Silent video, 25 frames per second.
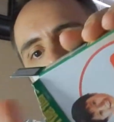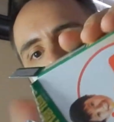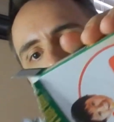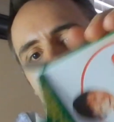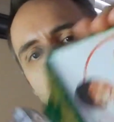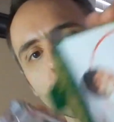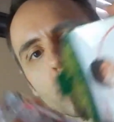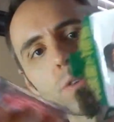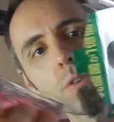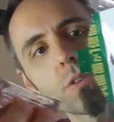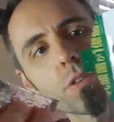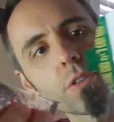
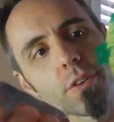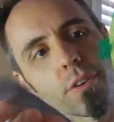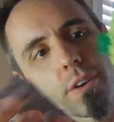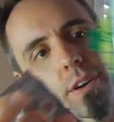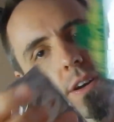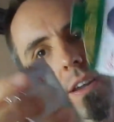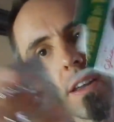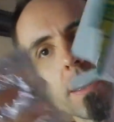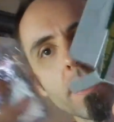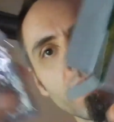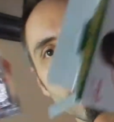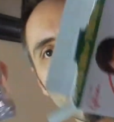2,
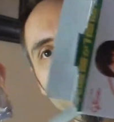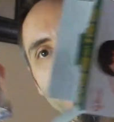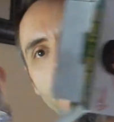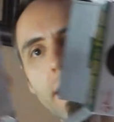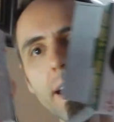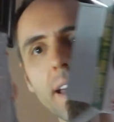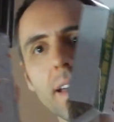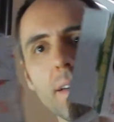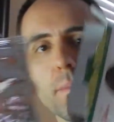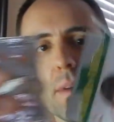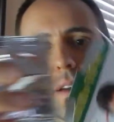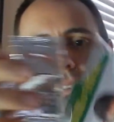3. Okay, I'm
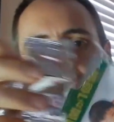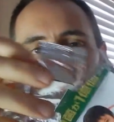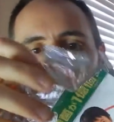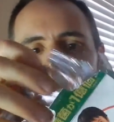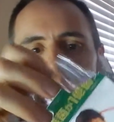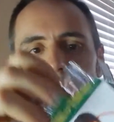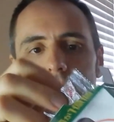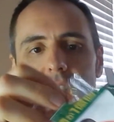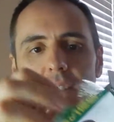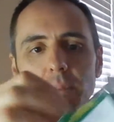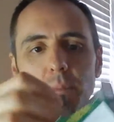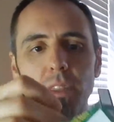gonna have to
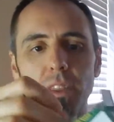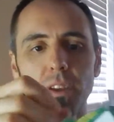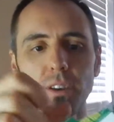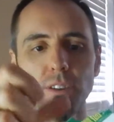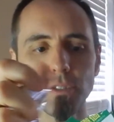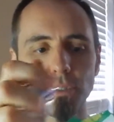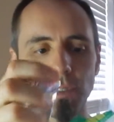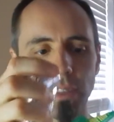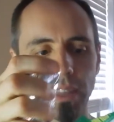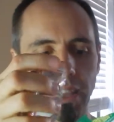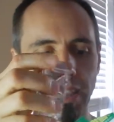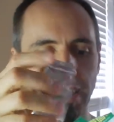try some of
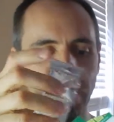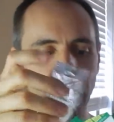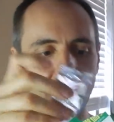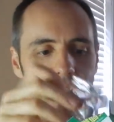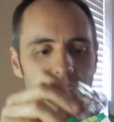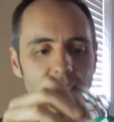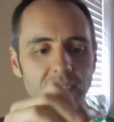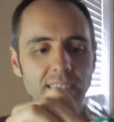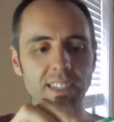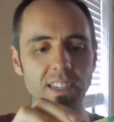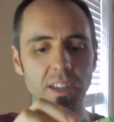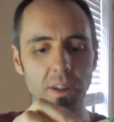those with the
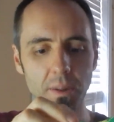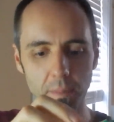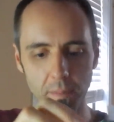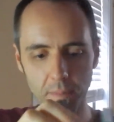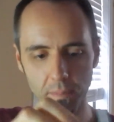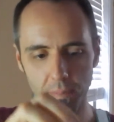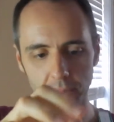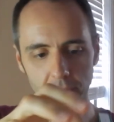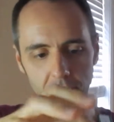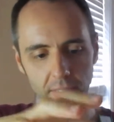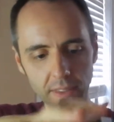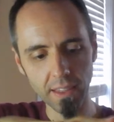kids.
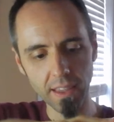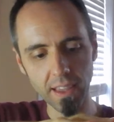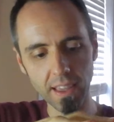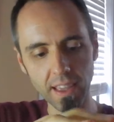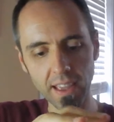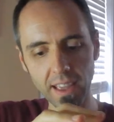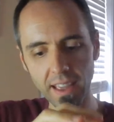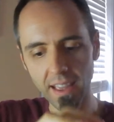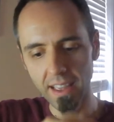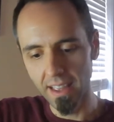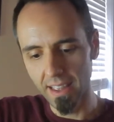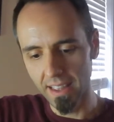
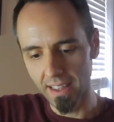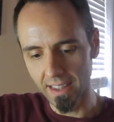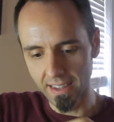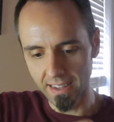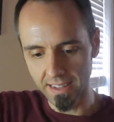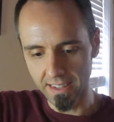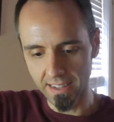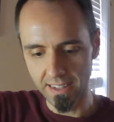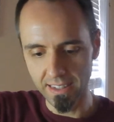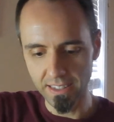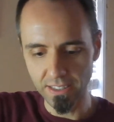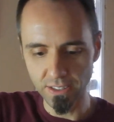
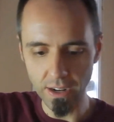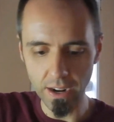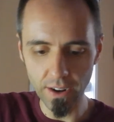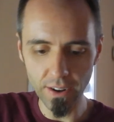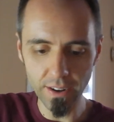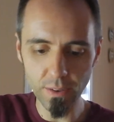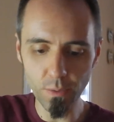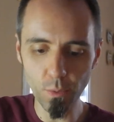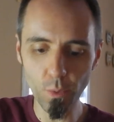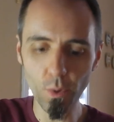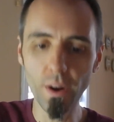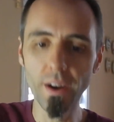So I'll
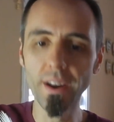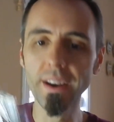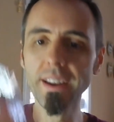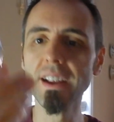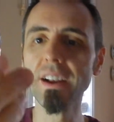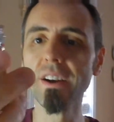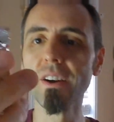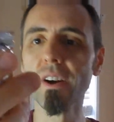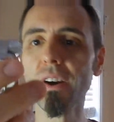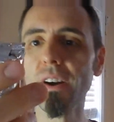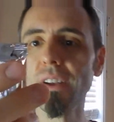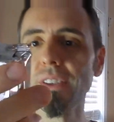eat one
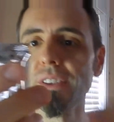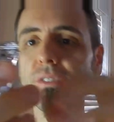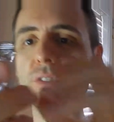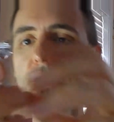here on